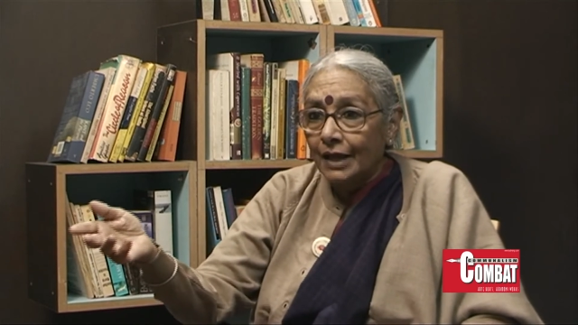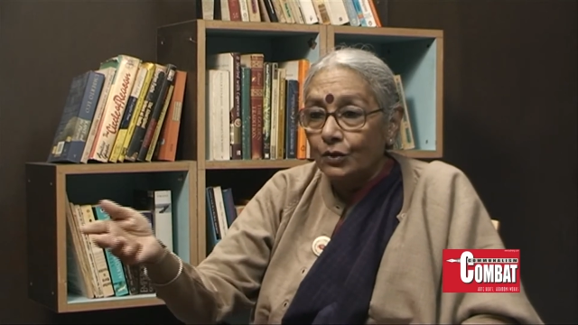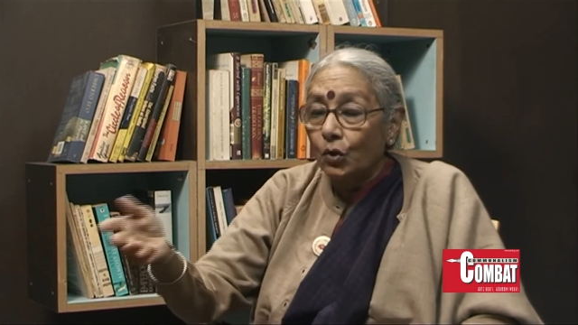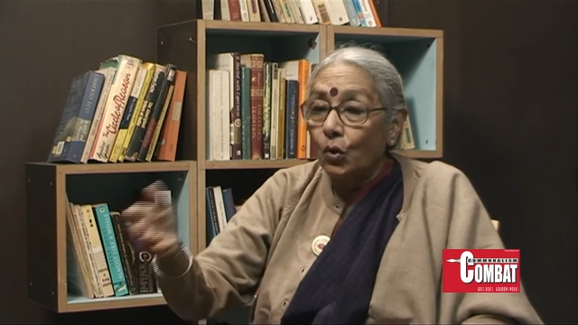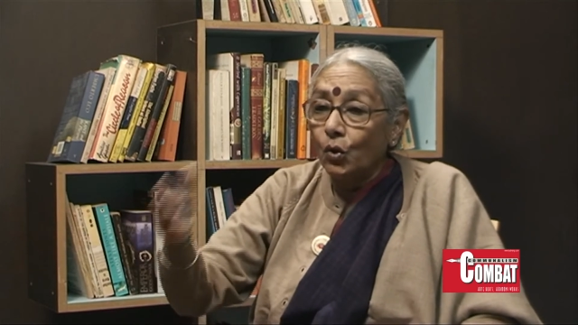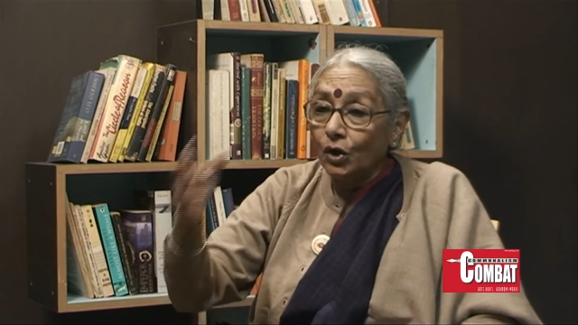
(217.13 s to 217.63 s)

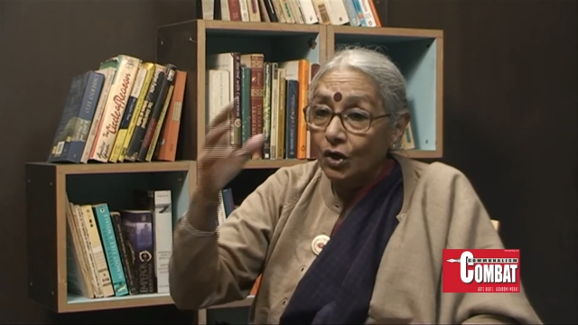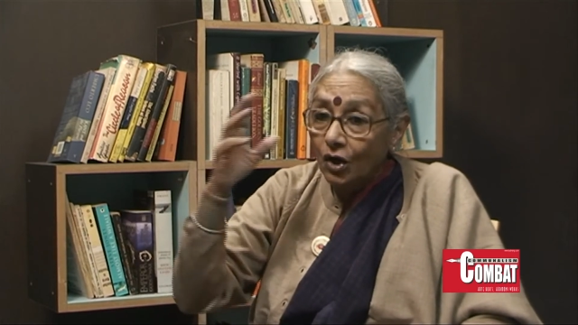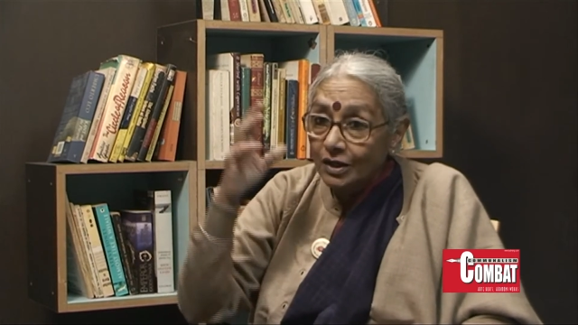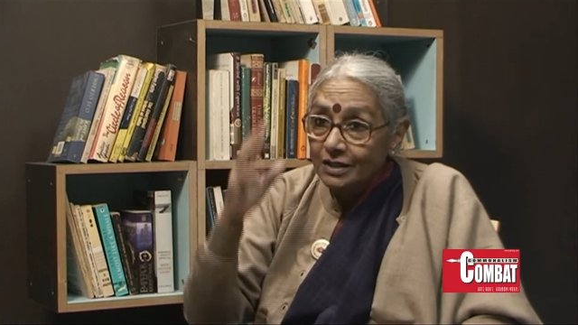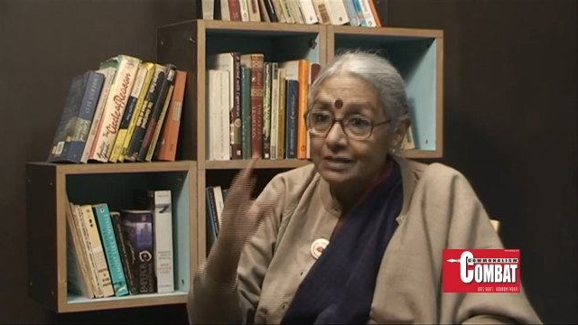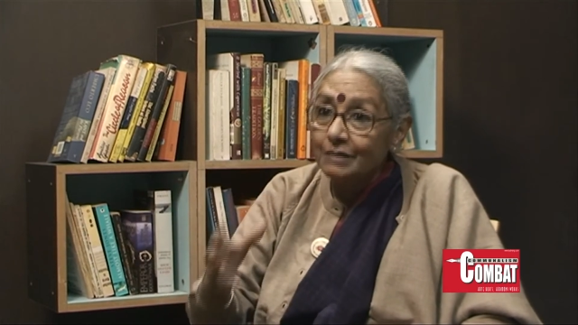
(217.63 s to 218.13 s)
The whole
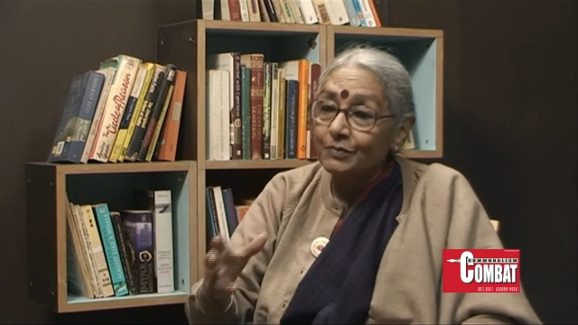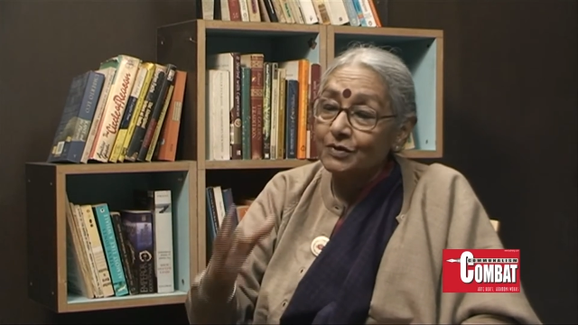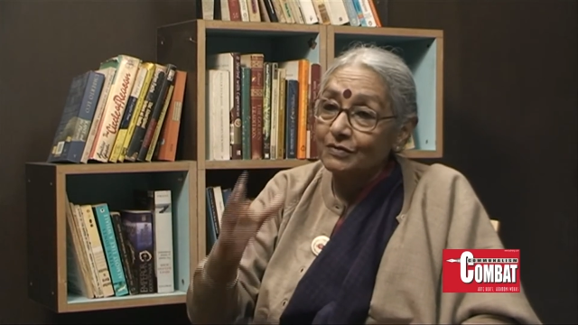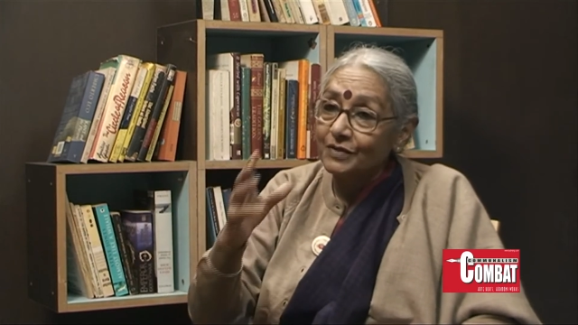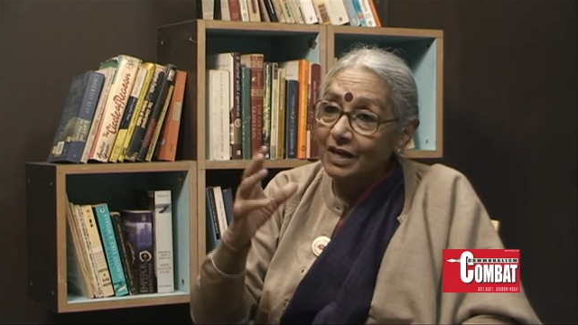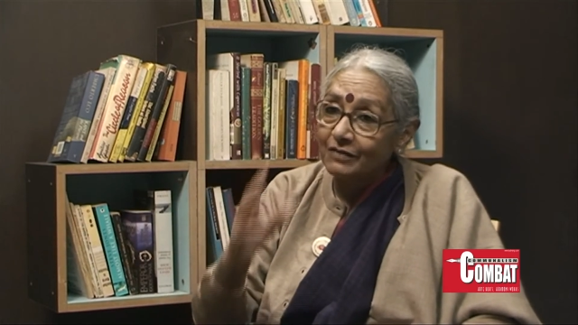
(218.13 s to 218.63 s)
concept
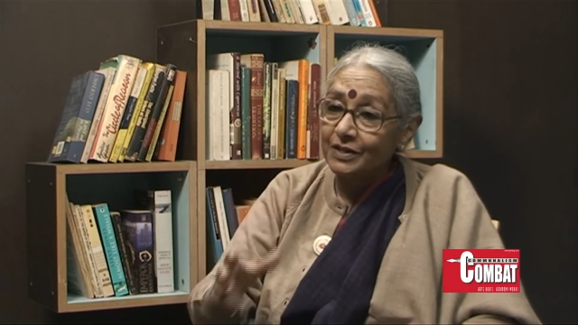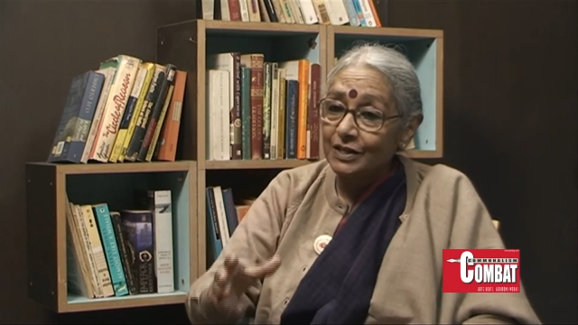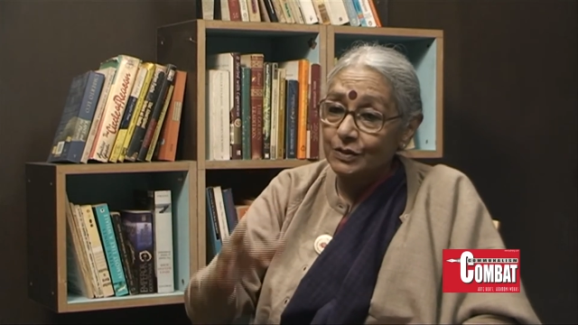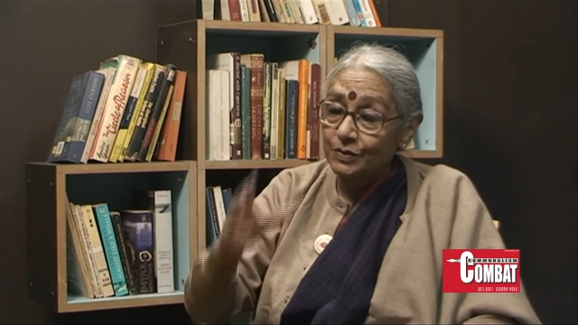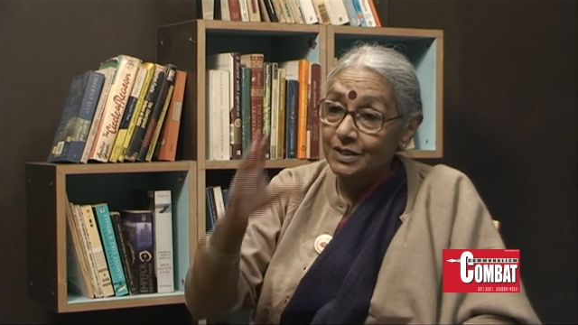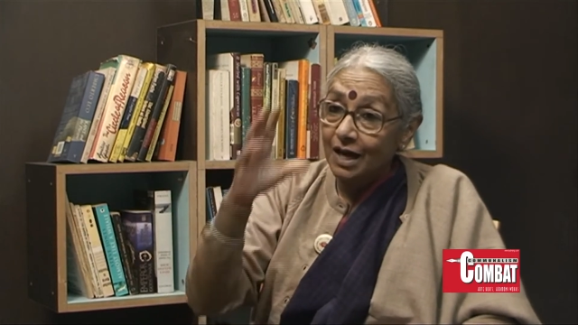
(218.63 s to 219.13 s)
of
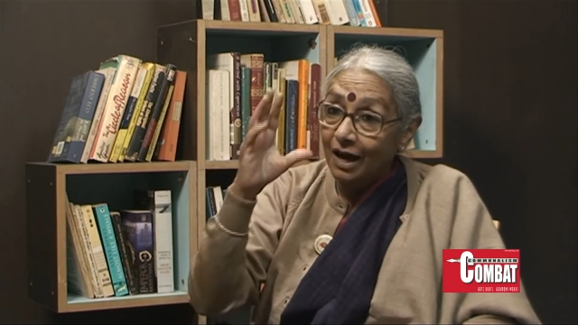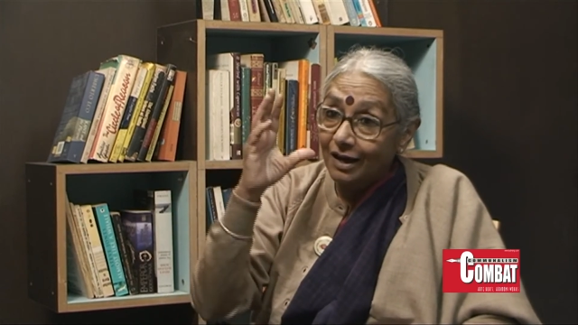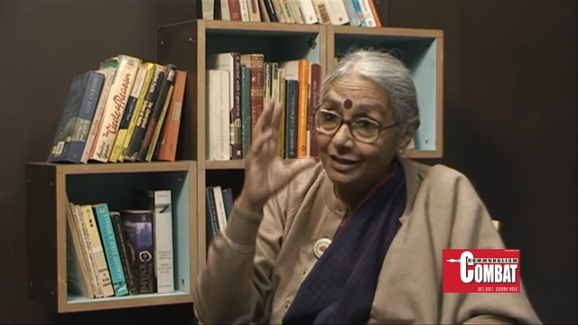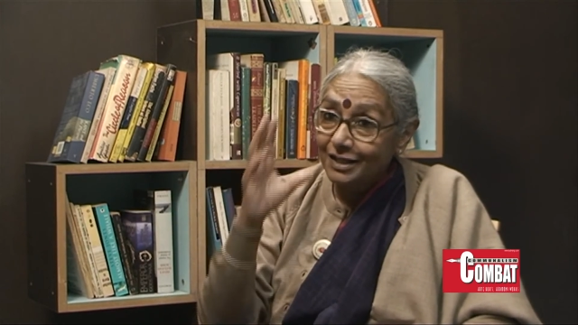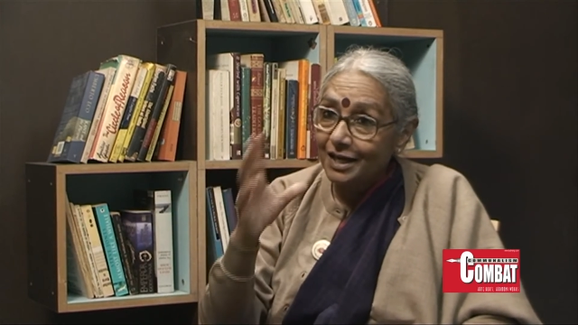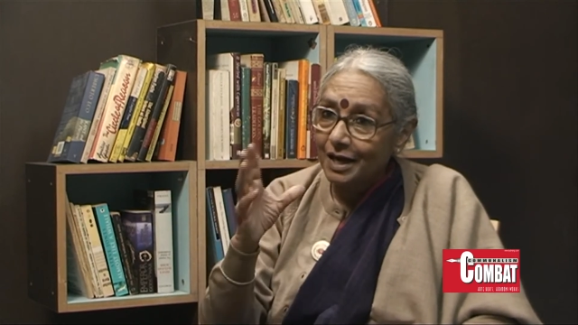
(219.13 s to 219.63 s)
governance which
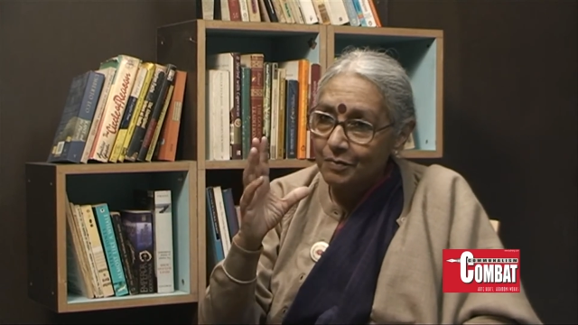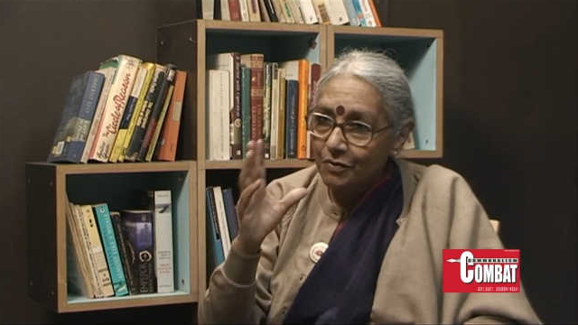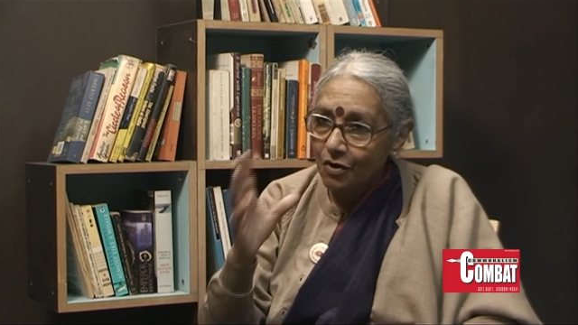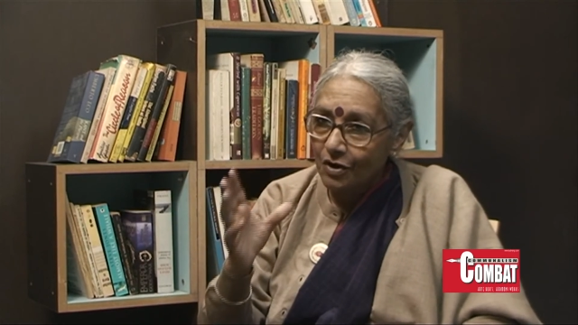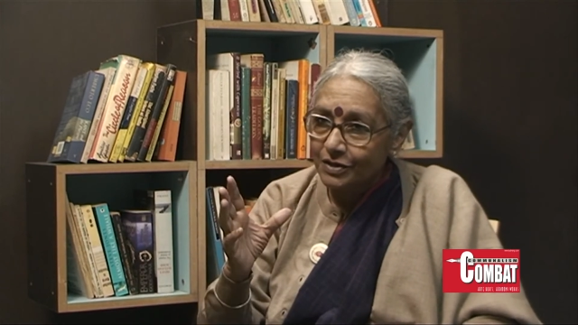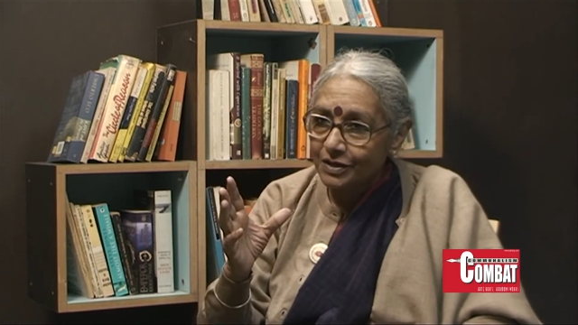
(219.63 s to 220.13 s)
RTI
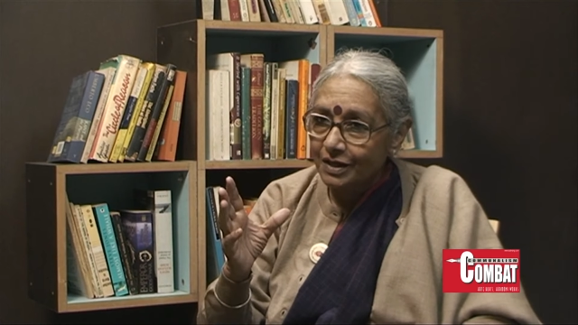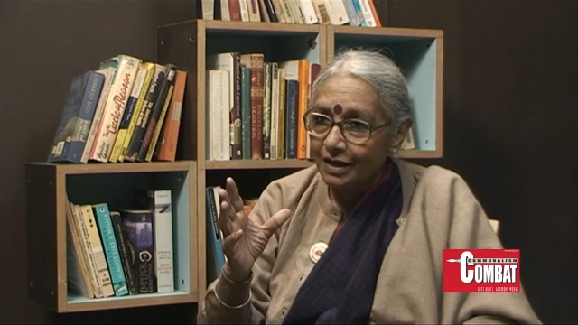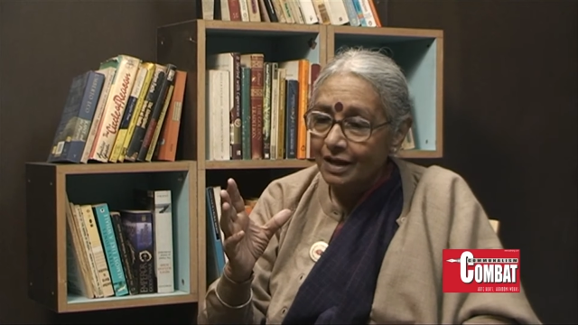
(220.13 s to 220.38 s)
brought,